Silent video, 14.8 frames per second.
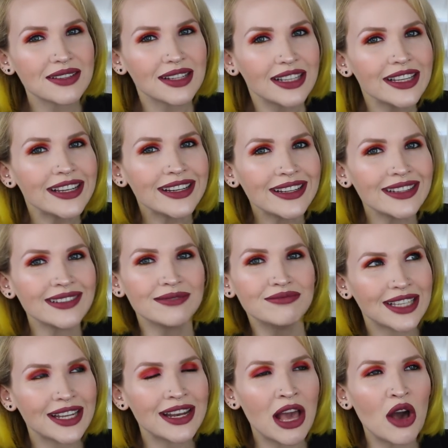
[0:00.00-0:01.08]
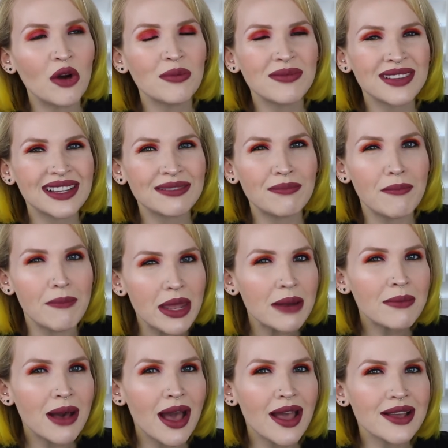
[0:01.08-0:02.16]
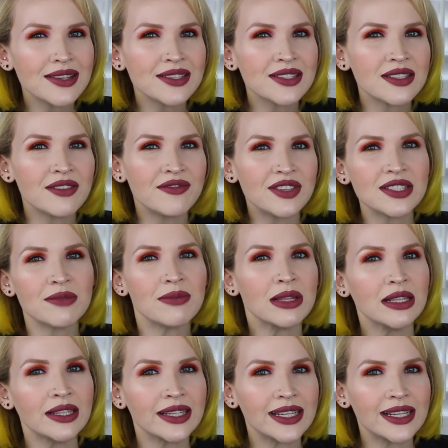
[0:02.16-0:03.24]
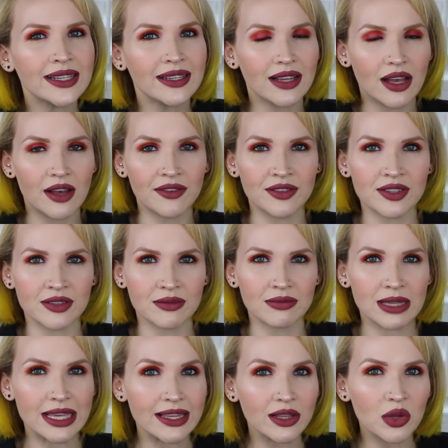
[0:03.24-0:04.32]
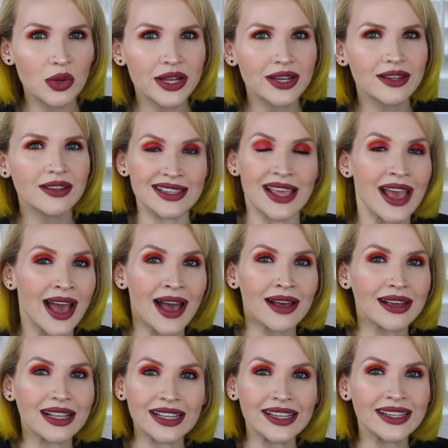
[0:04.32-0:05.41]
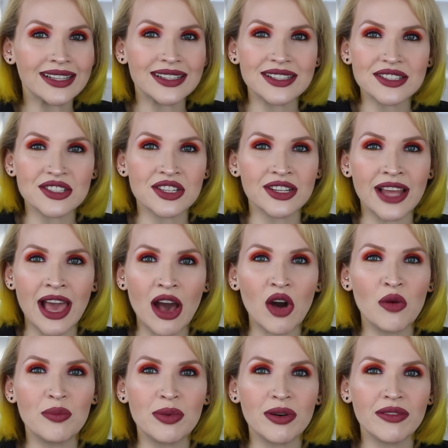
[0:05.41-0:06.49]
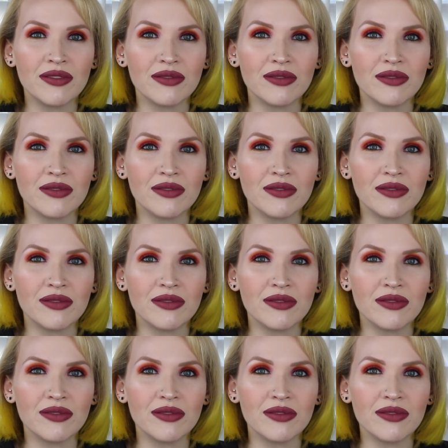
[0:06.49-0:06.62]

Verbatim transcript: cleaning can help minimize the visibility of a keloid. Yeah, cleaning is gonna help